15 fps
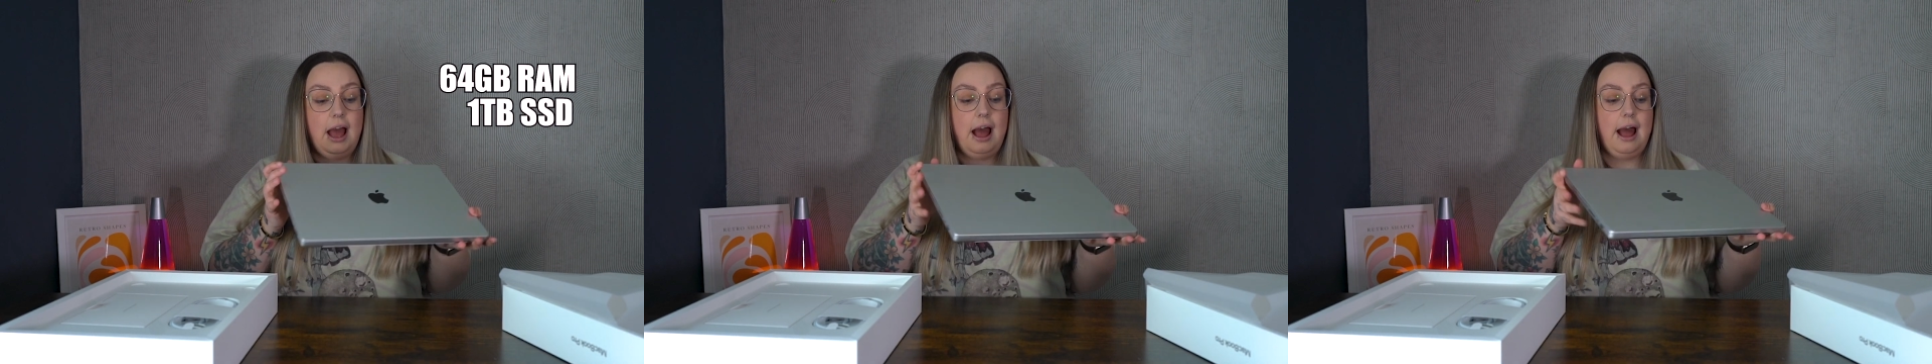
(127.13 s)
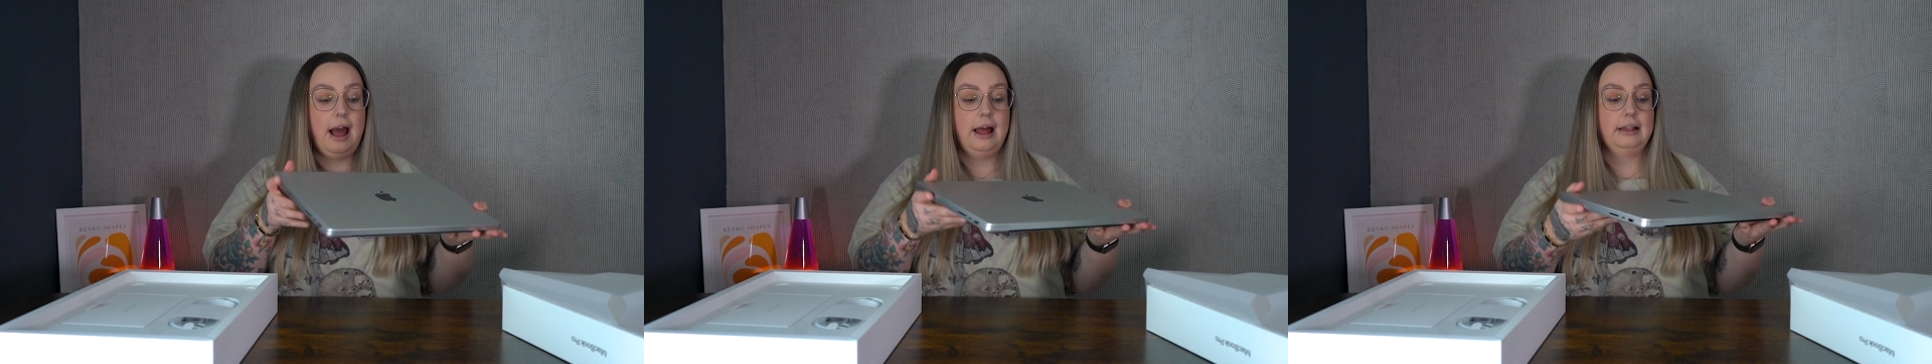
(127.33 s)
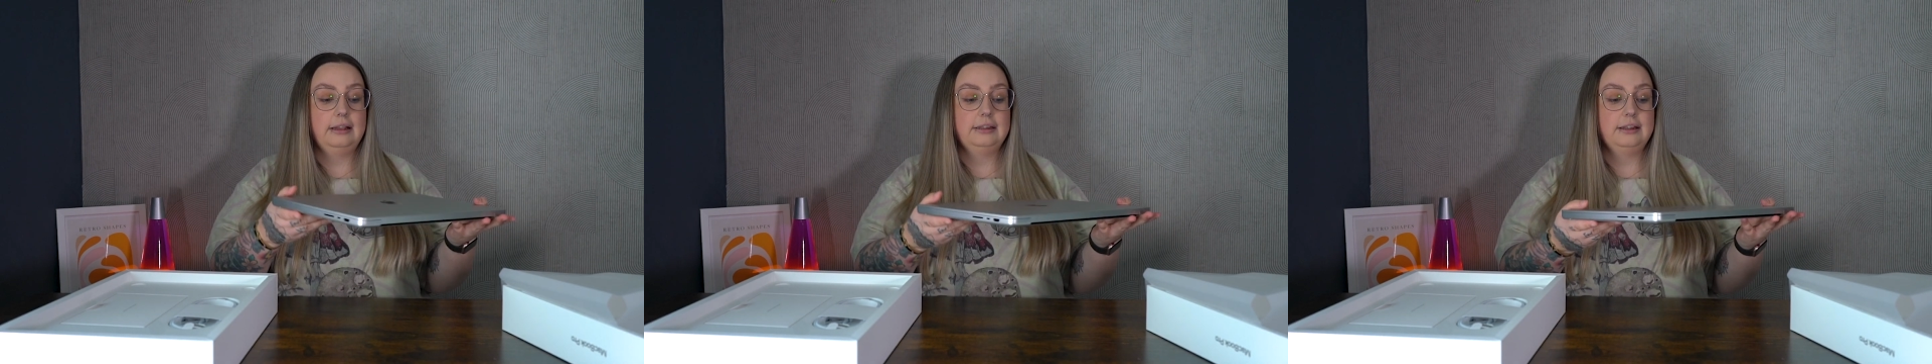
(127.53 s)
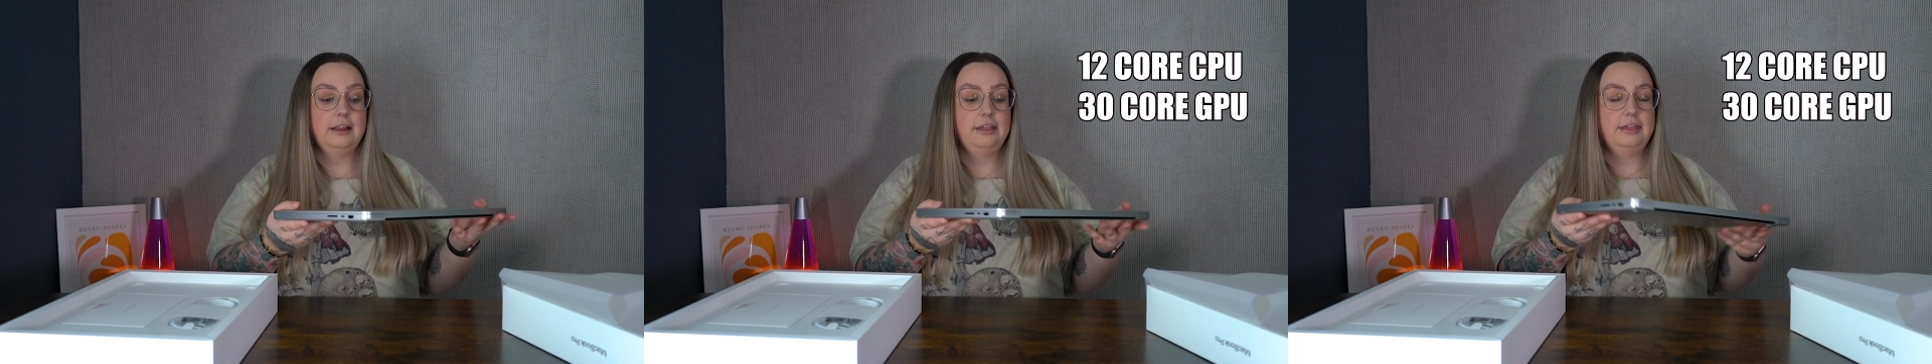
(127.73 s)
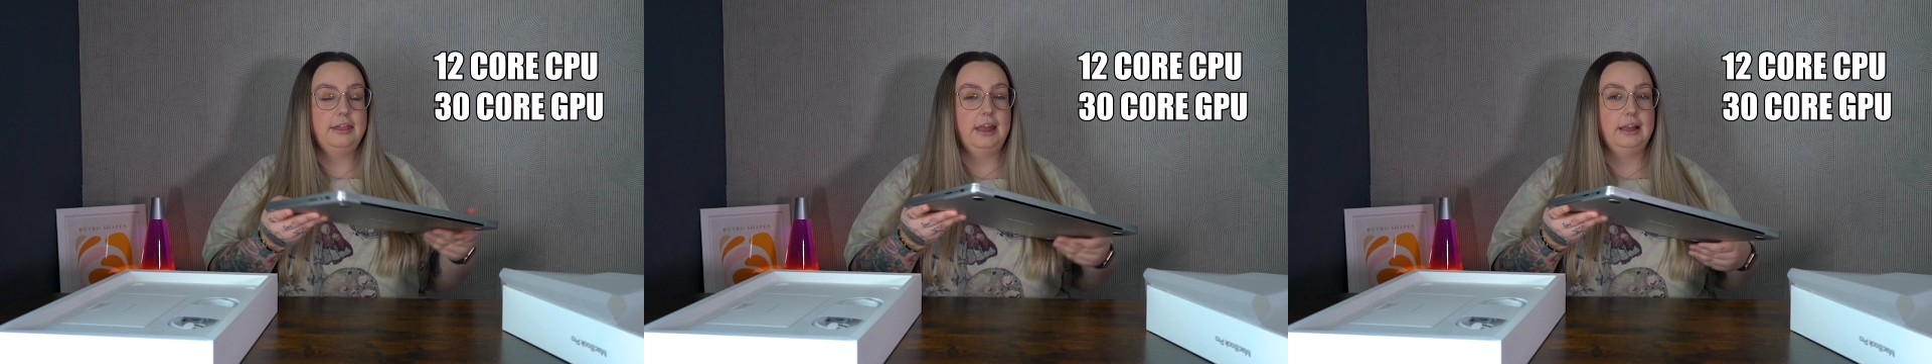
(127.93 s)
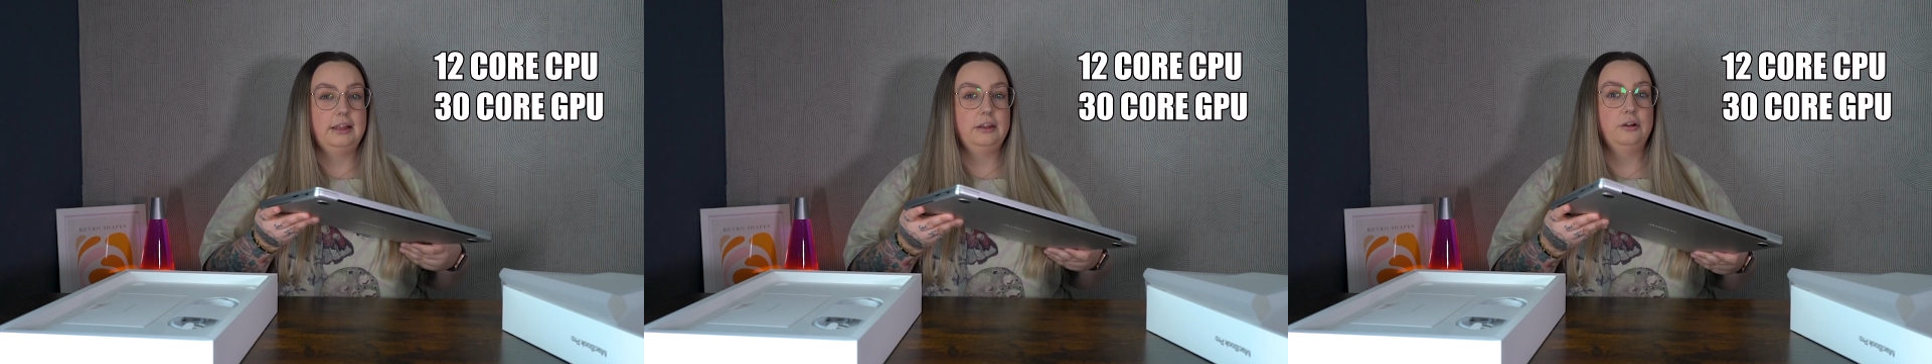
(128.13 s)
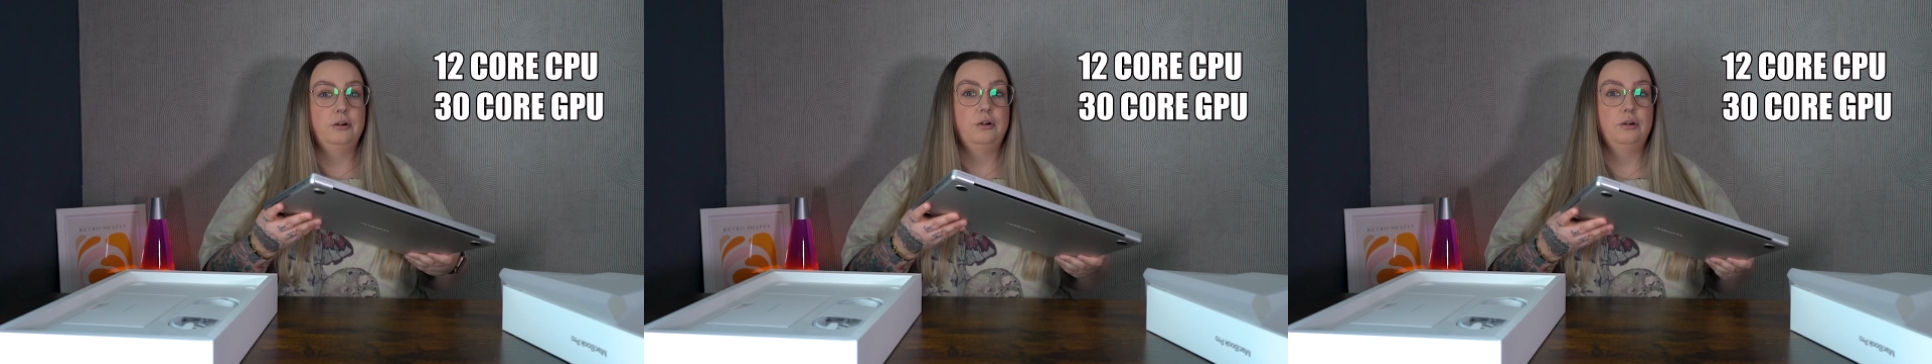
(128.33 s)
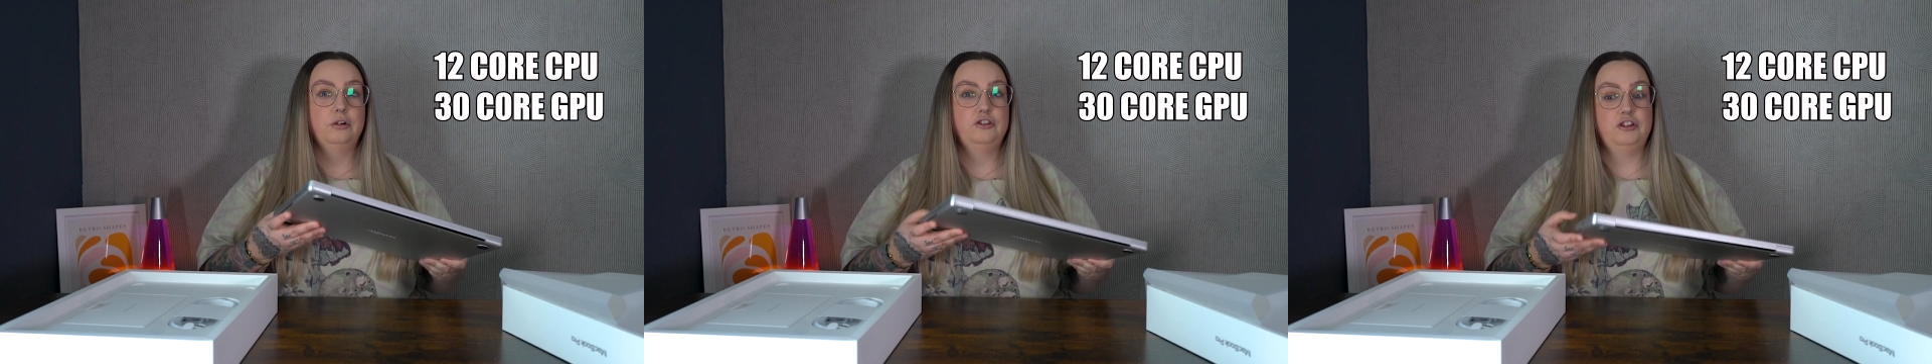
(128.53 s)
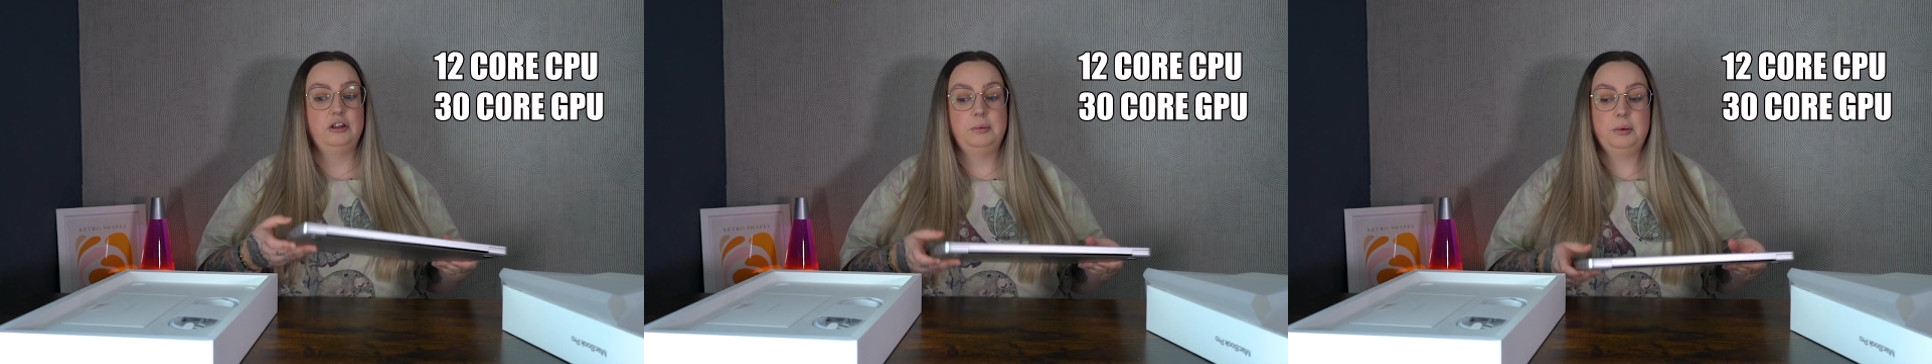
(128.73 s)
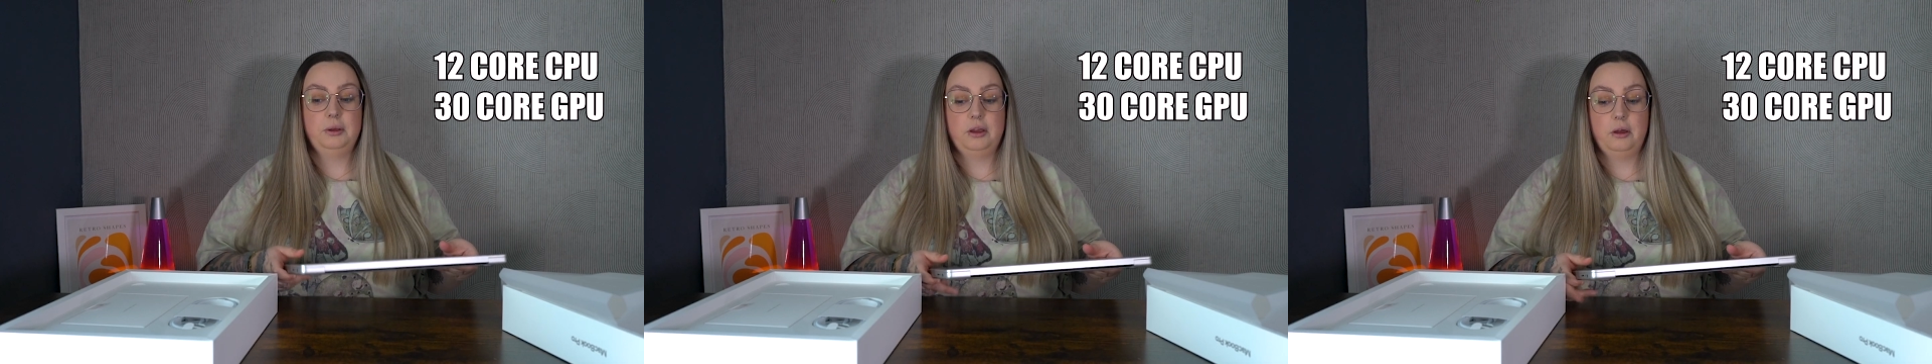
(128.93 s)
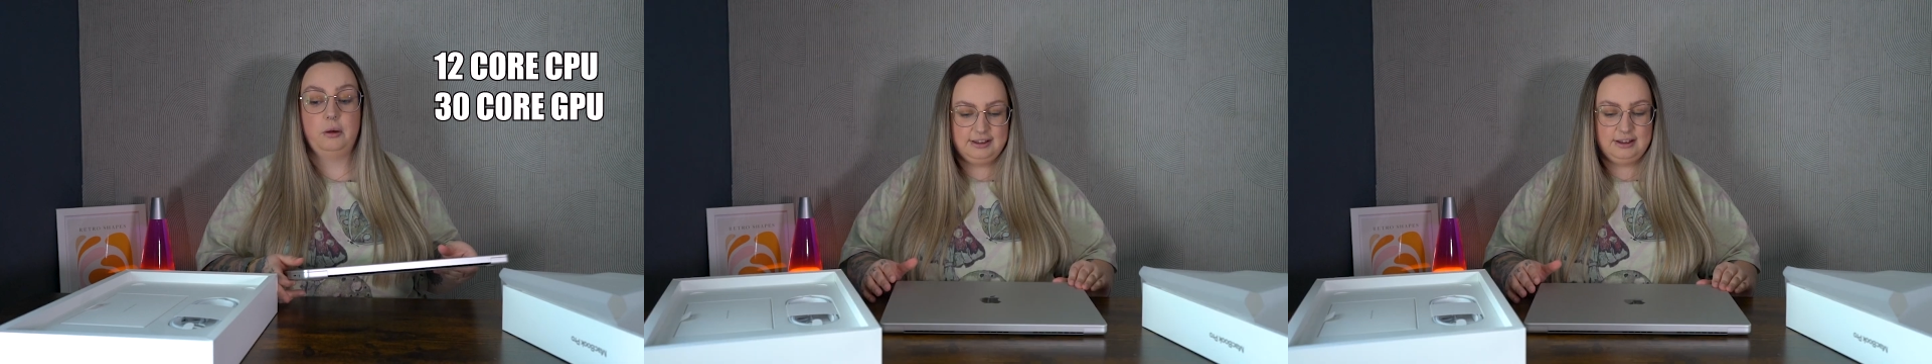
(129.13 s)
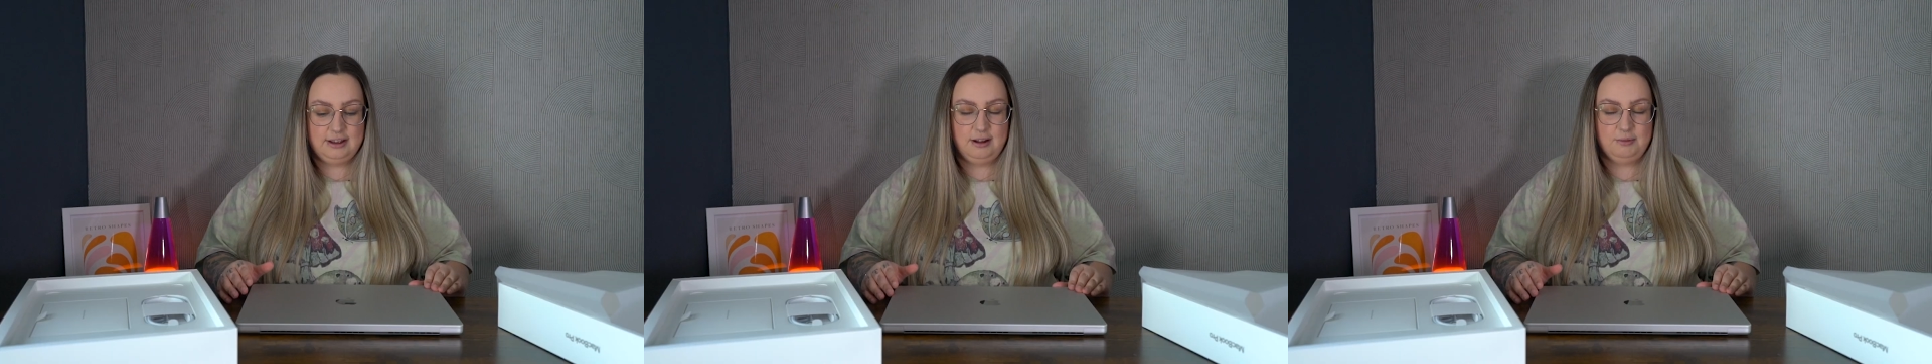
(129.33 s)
And 30 core GPU.